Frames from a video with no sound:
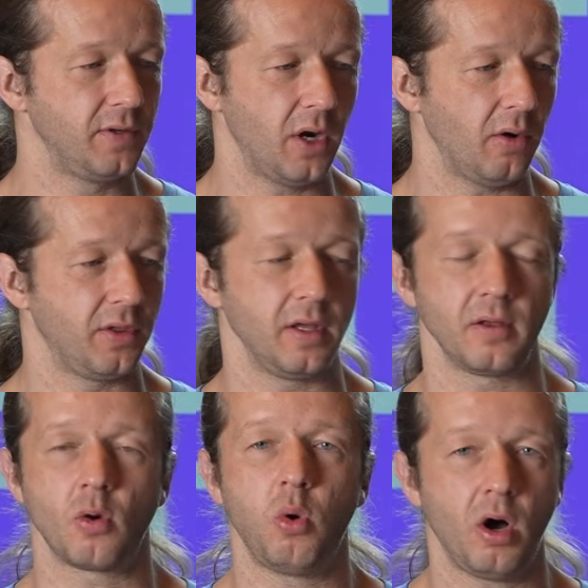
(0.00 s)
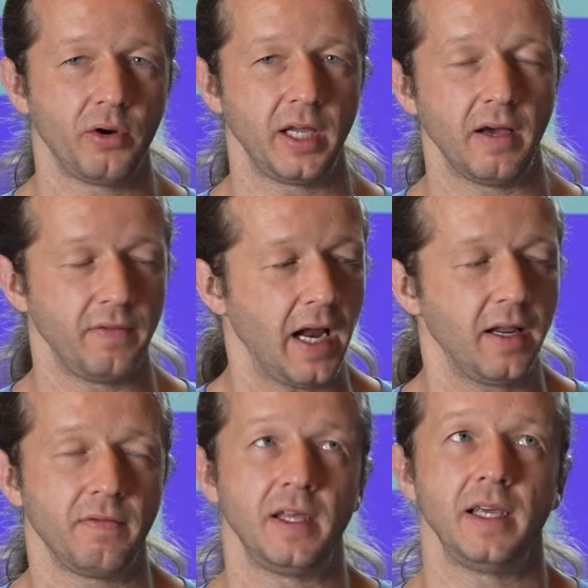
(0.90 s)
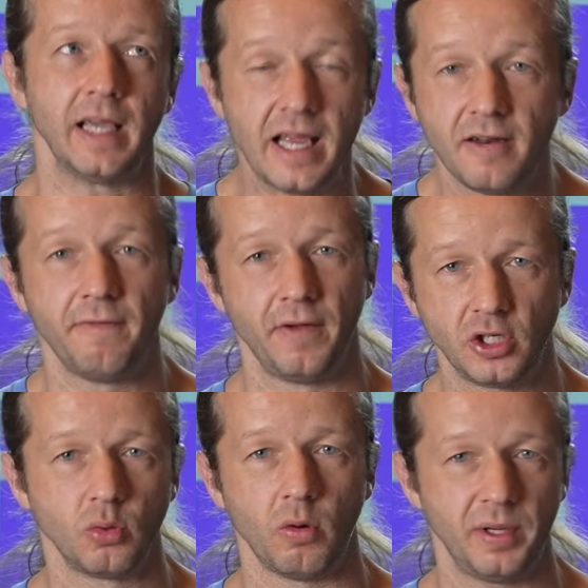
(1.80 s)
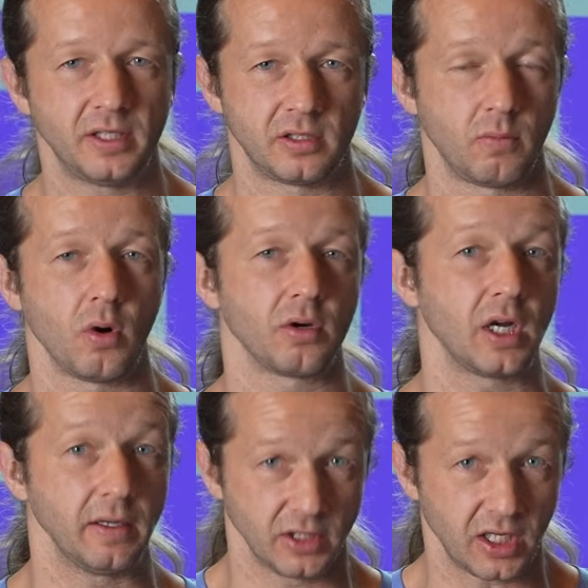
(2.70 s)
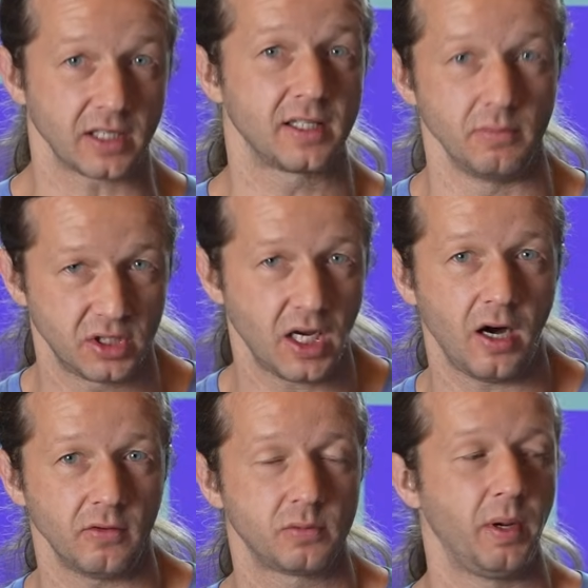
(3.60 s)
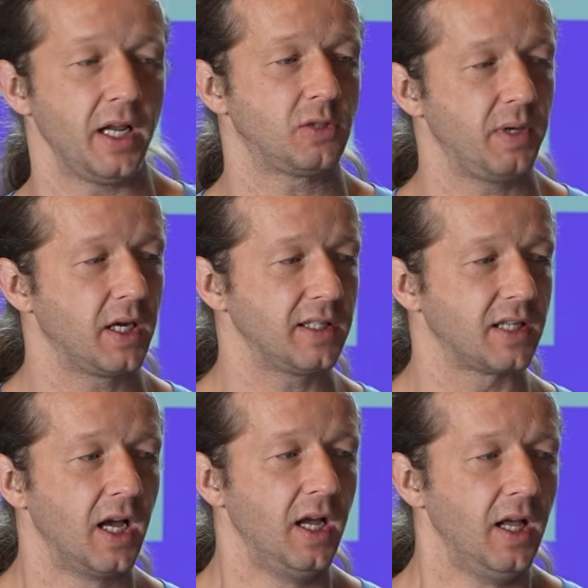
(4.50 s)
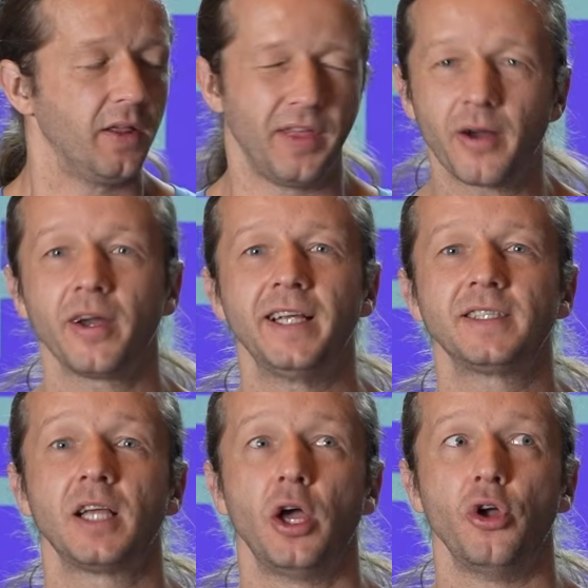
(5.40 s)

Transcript: you know, the, the quality of any of the individual pieces of work sucks themselves, but it's because there is